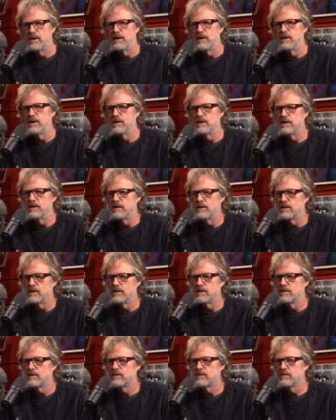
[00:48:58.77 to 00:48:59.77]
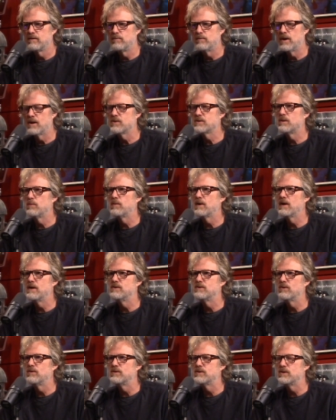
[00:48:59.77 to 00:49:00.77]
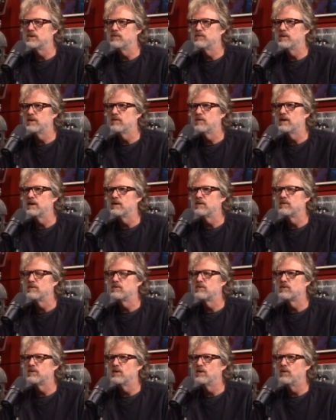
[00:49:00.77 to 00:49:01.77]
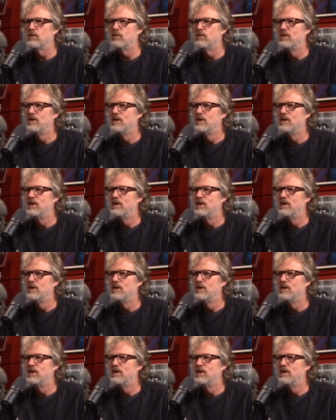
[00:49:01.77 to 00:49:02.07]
And model shop guys are always goofing around. So